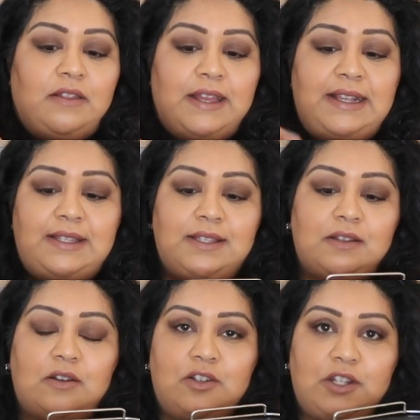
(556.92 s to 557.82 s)

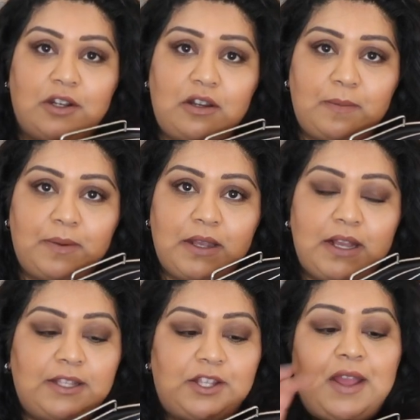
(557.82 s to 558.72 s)
this on top.
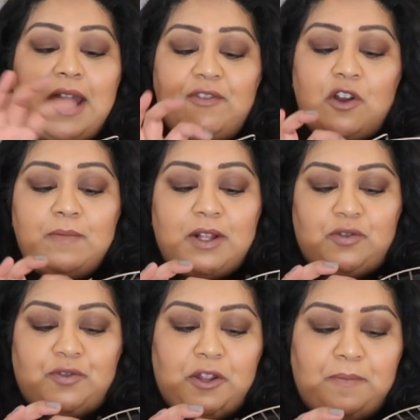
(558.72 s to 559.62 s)
So you haven't got
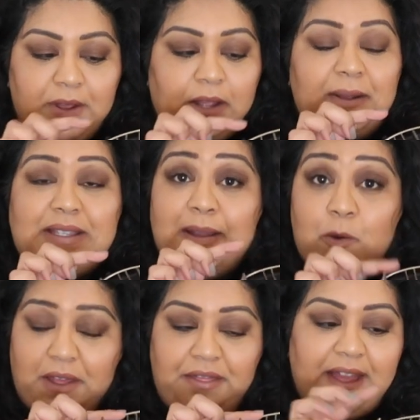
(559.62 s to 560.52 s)
much room, but you could put something
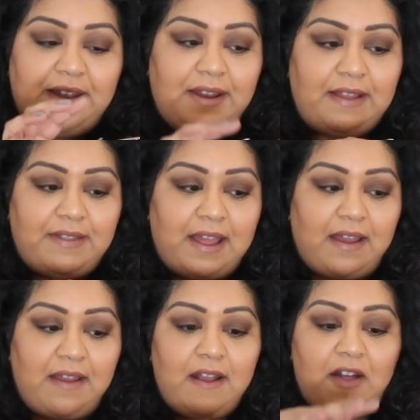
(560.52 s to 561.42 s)
quite thin in
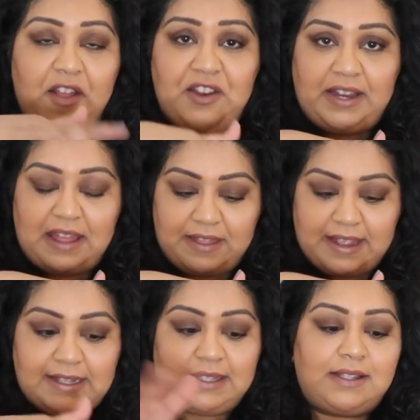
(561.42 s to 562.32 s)
there. Then you'd get
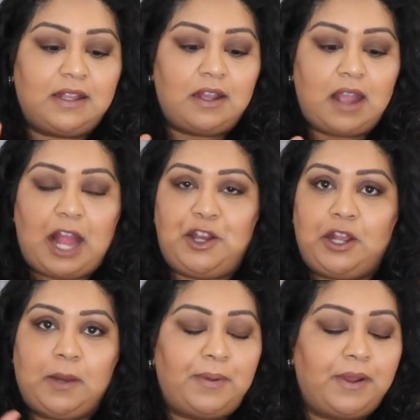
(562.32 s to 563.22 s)
this, and
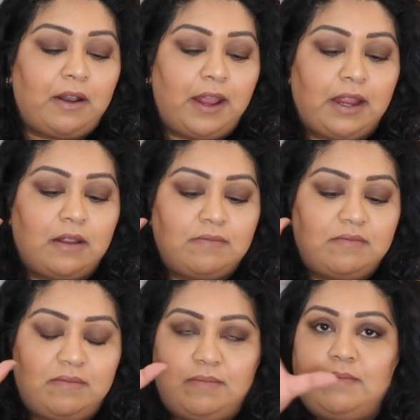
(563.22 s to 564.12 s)
you could put like
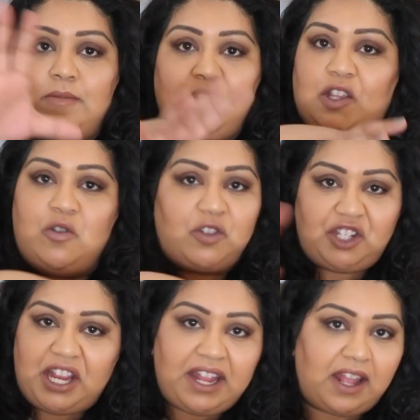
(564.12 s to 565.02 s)
your
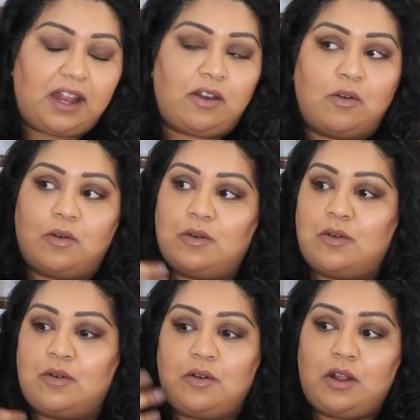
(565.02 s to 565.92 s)
chicken,
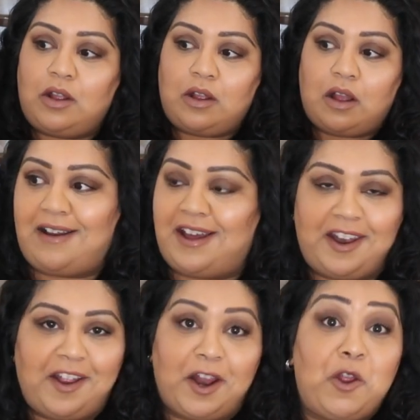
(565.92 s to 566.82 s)
or I
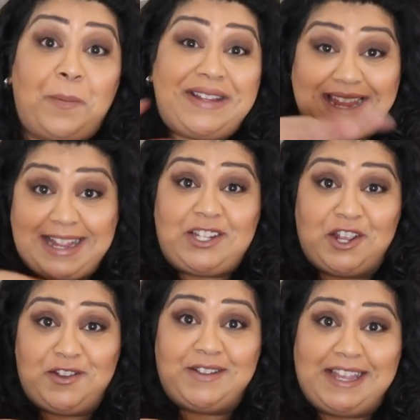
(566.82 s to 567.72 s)
don't know, like your
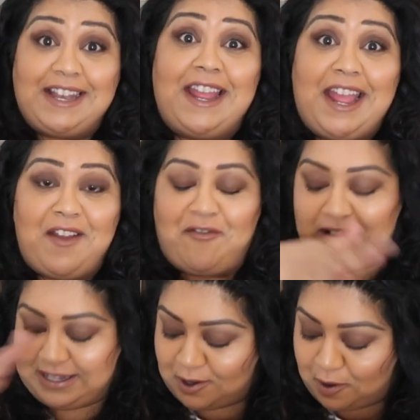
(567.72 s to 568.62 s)
potatoes in here,
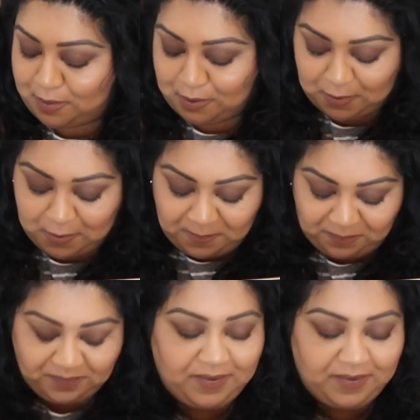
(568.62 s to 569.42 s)
for example.